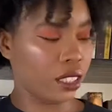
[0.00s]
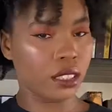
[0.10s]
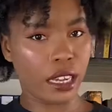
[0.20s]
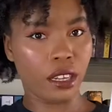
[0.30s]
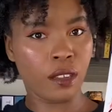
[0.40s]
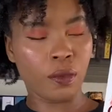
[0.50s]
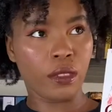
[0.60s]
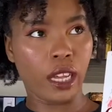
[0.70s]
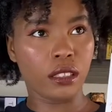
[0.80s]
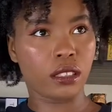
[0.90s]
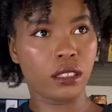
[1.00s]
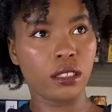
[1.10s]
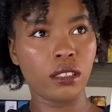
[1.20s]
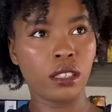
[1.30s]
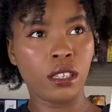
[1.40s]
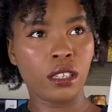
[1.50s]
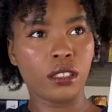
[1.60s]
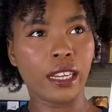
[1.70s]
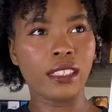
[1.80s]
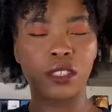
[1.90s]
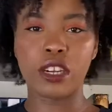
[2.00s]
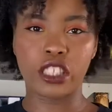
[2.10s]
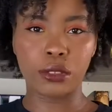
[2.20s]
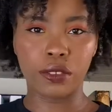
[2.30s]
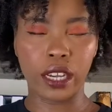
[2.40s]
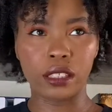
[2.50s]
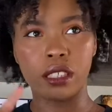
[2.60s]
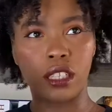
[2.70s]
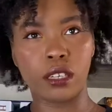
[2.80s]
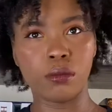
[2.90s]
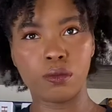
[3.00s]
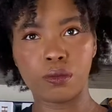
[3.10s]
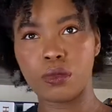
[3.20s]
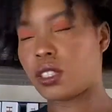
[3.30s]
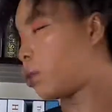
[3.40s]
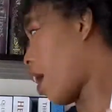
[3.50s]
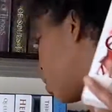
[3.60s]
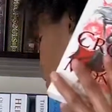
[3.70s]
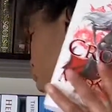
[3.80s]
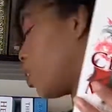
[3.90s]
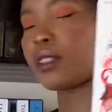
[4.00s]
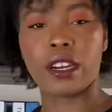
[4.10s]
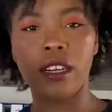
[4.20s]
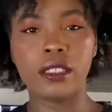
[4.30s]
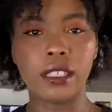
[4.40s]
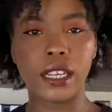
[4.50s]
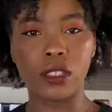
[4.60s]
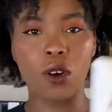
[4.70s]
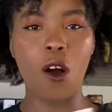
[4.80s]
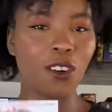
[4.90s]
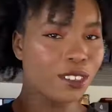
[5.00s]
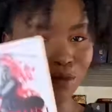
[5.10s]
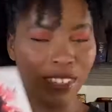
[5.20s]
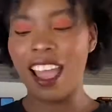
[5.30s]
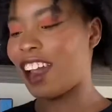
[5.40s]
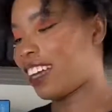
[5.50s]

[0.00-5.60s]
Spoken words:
like, there are like different shapeshifters. There's a multiple character shapeshifter. Then there's a Hulk and another